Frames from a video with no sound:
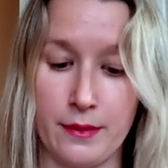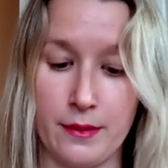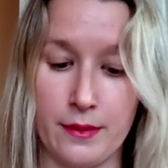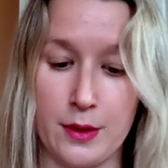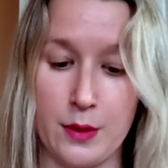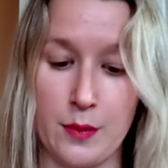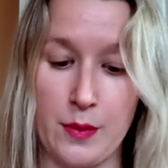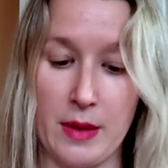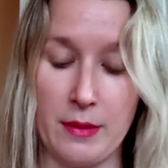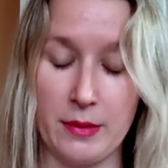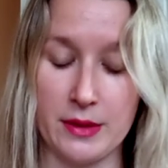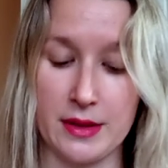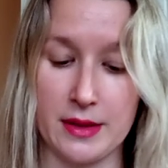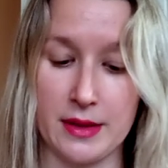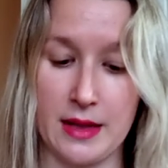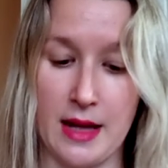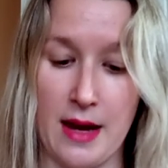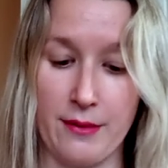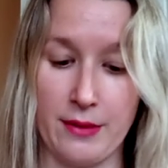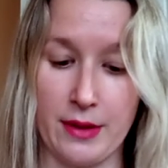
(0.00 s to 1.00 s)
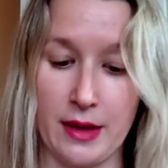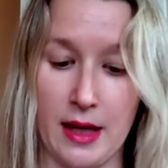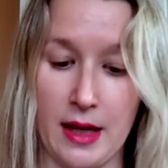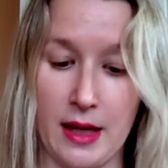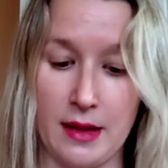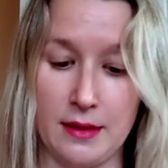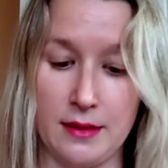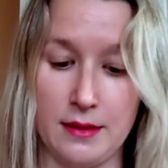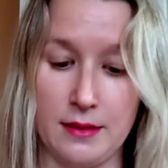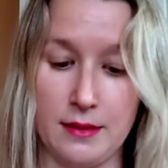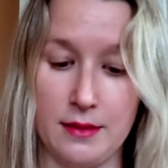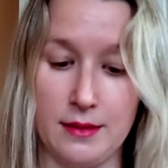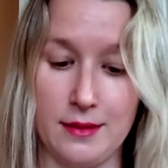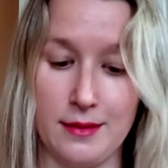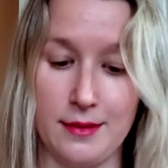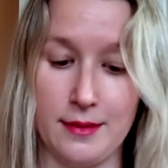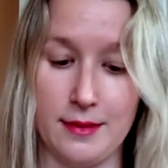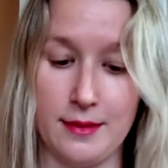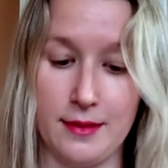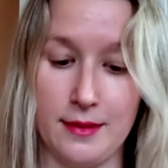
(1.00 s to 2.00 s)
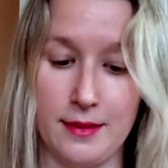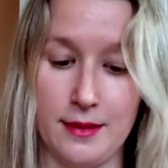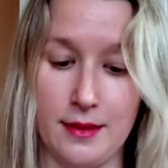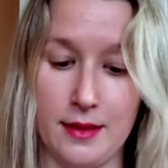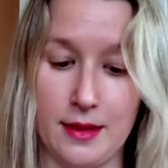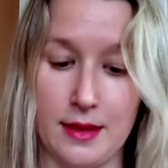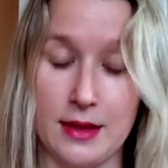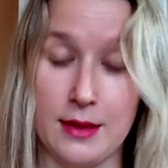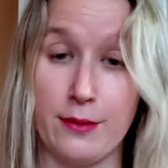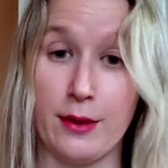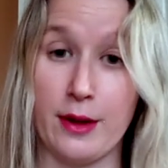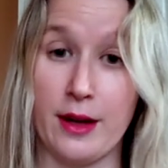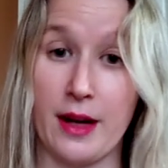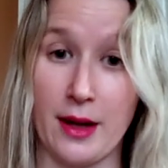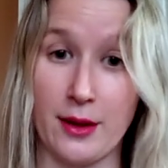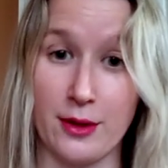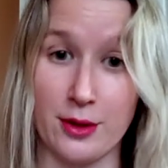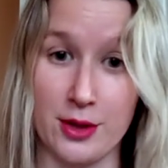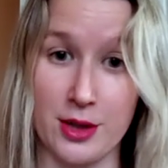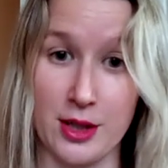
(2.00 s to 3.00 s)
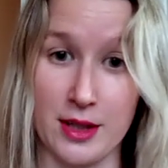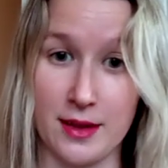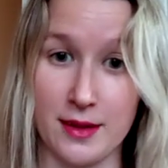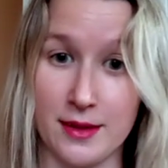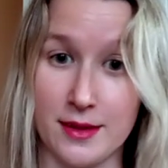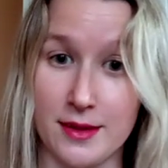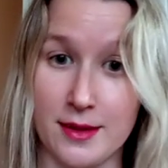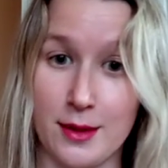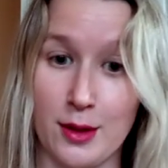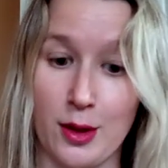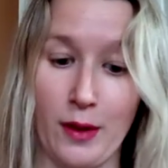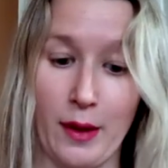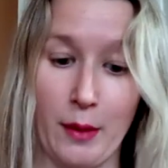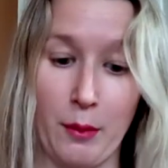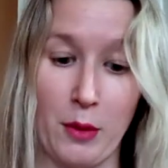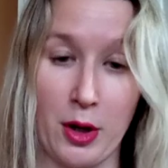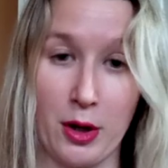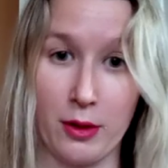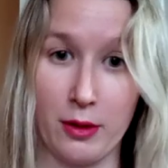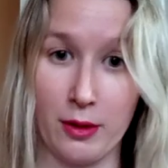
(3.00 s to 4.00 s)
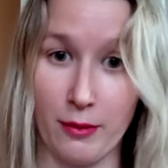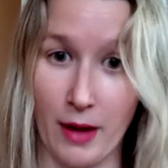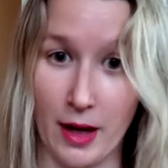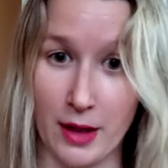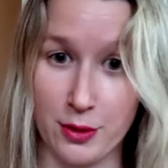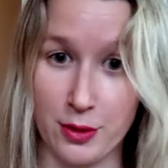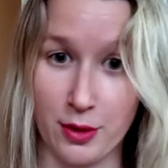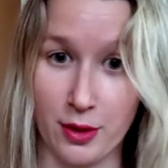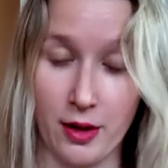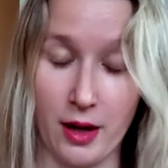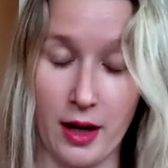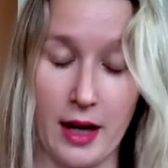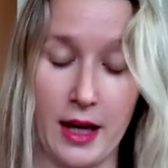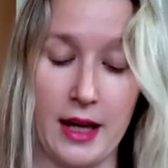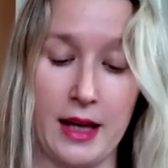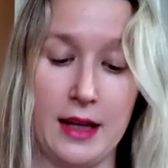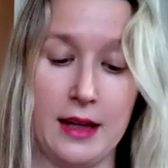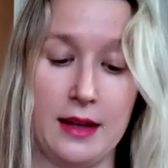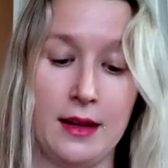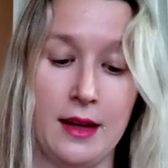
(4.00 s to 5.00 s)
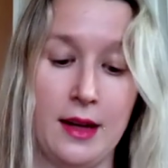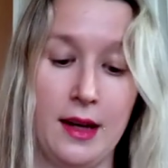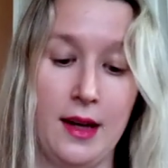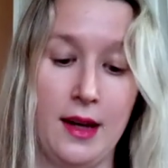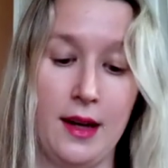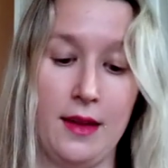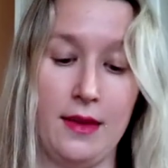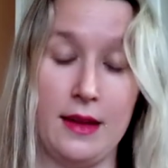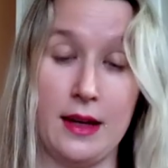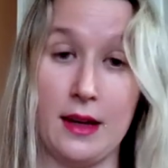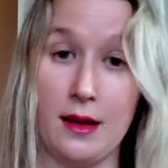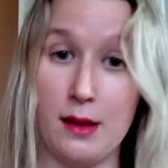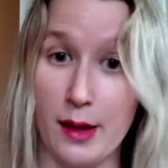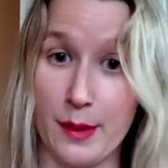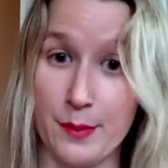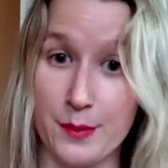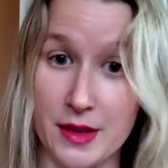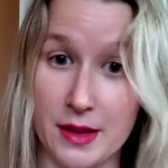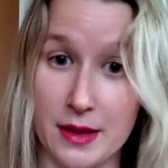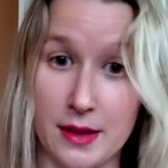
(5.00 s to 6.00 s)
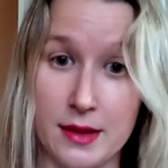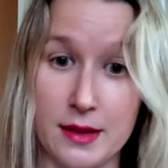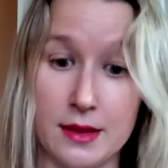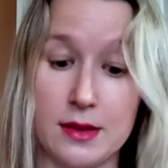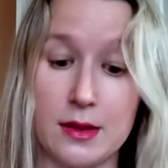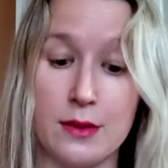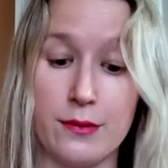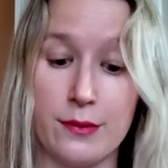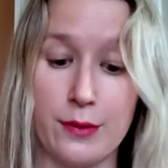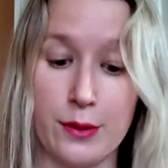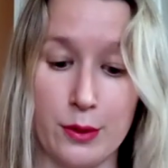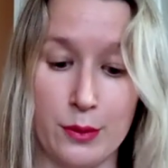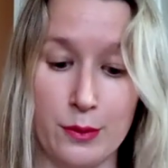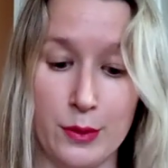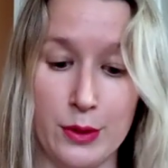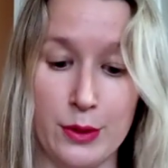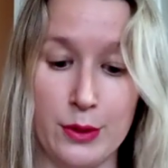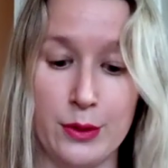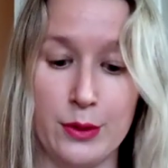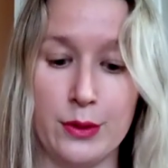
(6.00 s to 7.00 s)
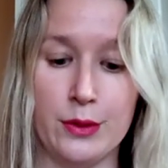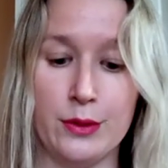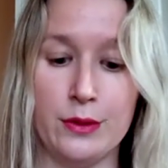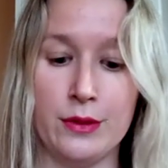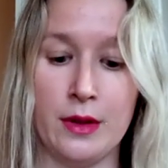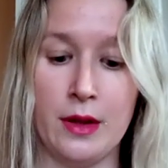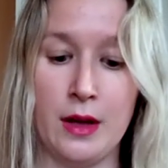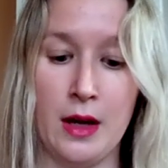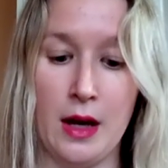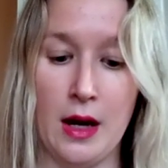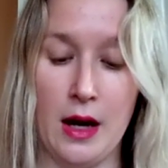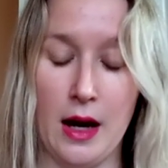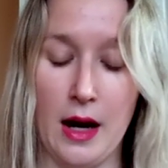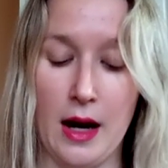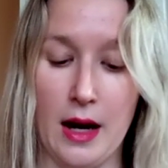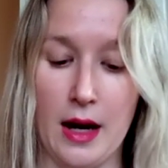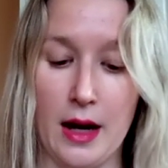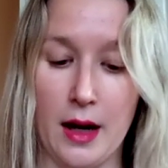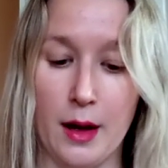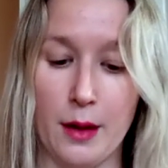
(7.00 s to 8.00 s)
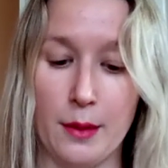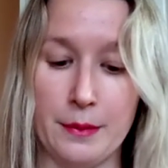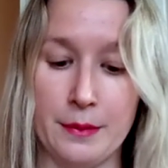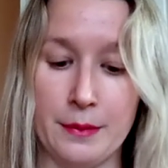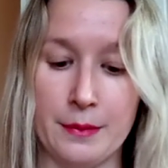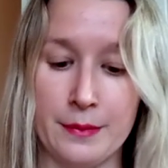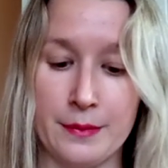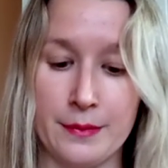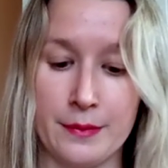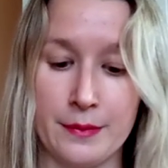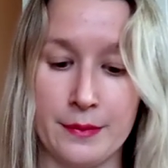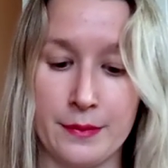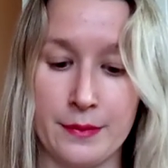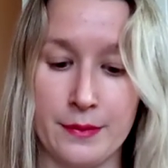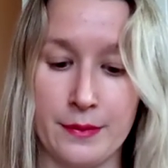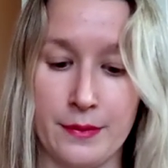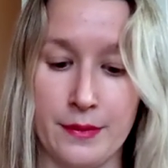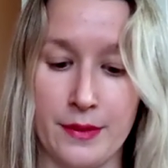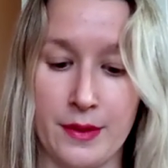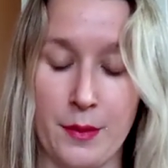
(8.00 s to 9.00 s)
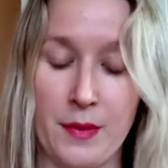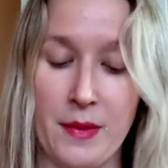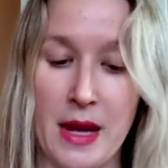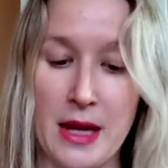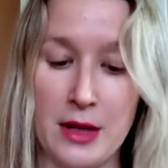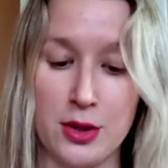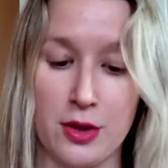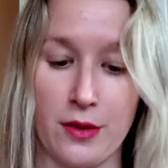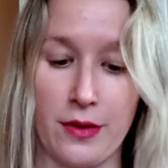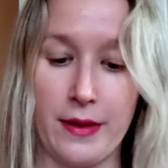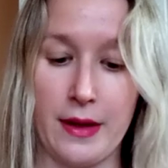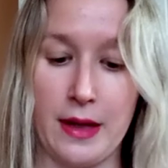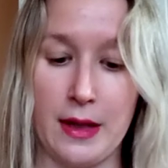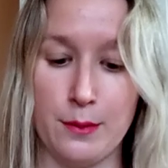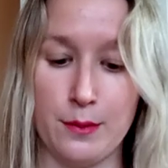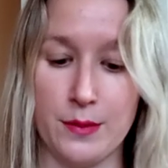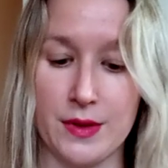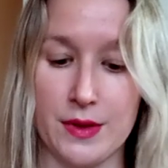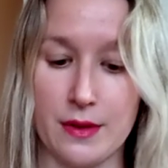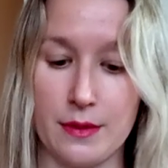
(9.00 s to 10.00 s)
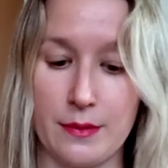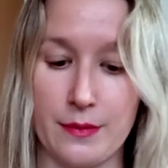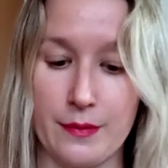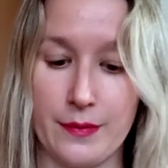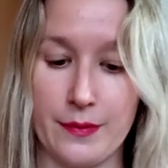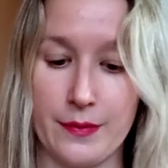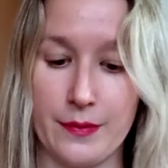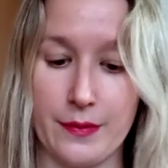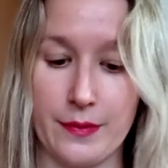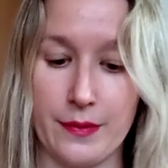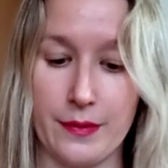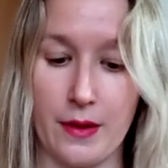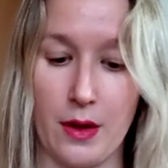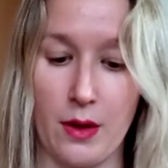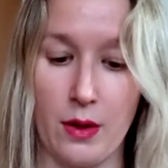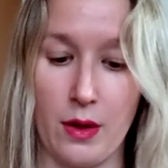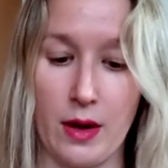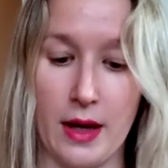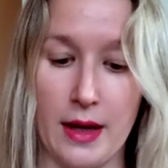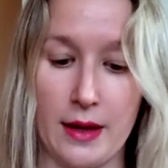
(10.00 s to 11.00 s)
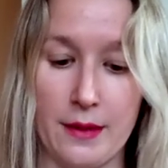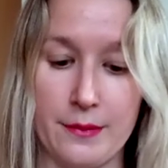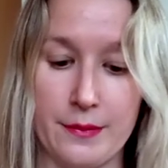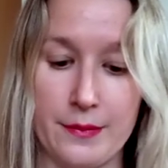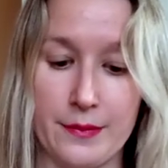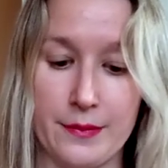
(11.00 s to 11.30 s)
to be able to navigate the different energies, like Mercury retrograde, the eclipses, the full moon, the major themes, okay?